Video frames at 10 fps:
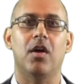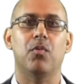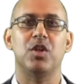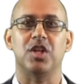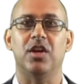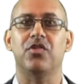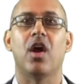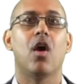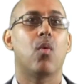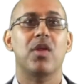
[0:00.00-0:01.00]
which is
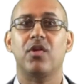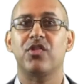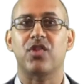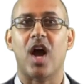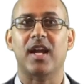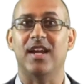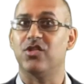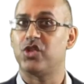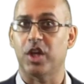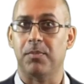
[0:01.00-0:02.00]
whether a stock is
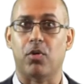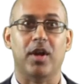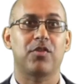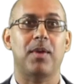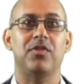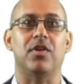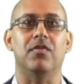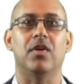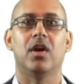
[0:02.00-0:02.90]
cheap or expensive.